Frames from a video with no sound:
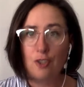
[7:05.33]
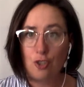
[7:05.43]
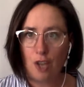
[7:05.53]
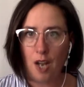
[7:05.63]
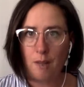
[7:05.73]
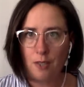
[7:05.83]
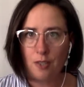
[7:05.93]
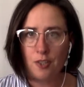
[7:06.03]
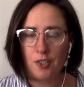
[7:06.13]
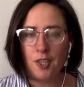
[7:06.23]
job
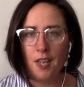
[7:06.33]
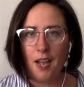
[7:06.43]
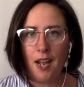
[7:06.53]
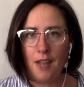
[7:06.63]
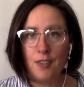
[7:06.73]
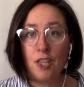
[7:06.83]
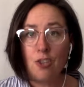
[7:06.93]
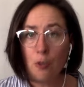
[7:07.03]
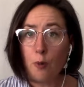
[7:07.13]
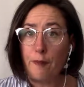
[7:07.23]
search, and get
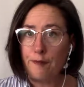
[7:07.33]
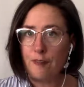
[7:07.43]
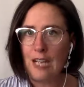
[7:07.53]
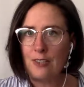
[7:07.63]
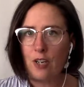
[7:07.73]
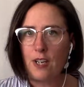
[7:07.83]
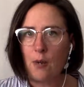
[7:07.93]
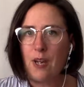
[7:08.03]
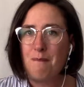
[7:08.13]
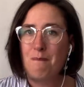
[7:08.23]
you to reflect on
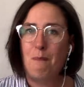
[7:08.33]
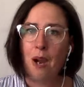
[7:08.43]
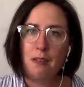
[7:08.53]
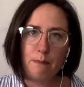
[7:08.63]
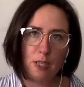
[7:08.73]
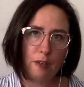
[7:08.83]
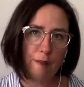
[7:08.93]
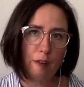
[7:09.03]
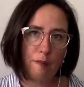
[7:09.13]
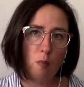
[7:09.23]
how it might be
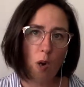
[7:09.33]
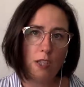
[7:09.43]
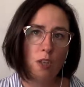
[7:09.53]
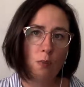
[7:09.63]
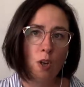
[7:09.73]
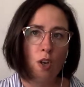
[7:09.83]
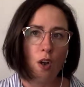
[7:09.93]
different from what you